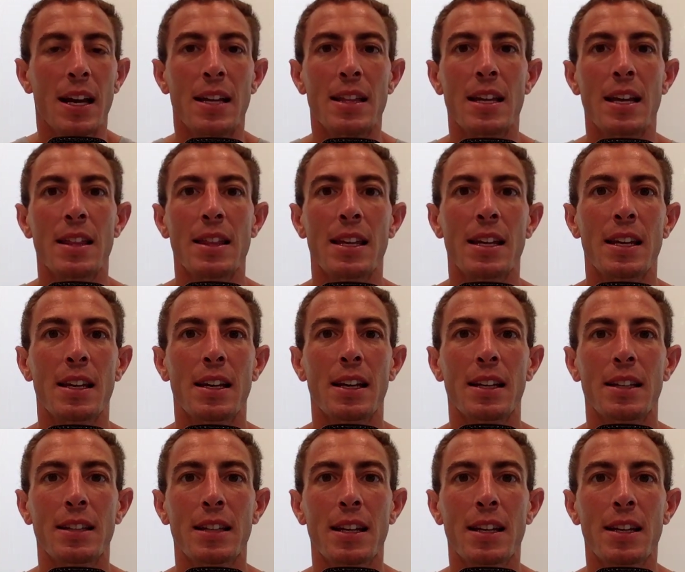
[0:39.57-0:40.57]
And
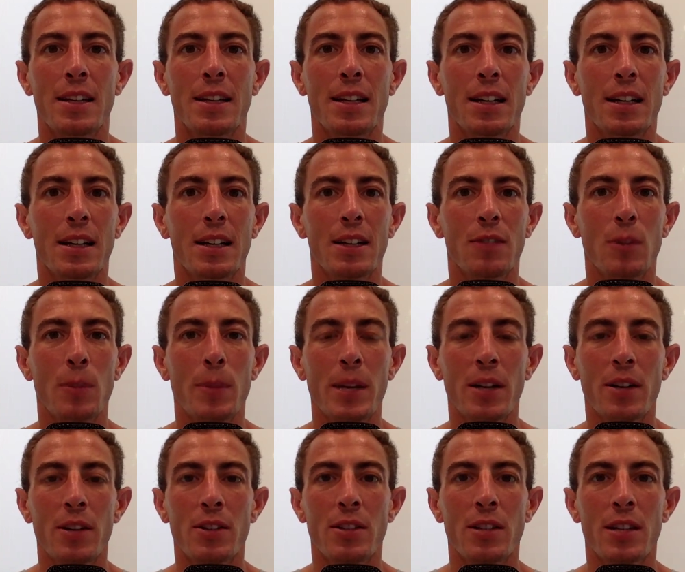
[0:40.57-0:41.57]
then
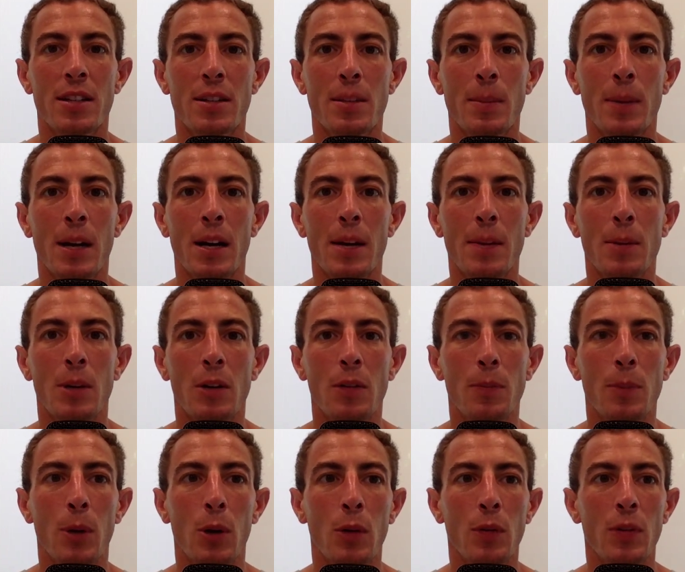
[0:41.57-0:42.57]
Ramirez hits a bomb
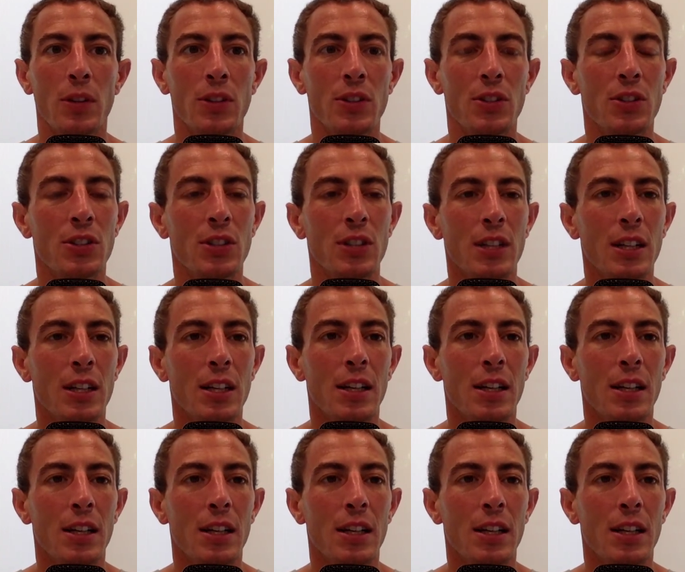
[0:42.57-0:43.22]
off Povich,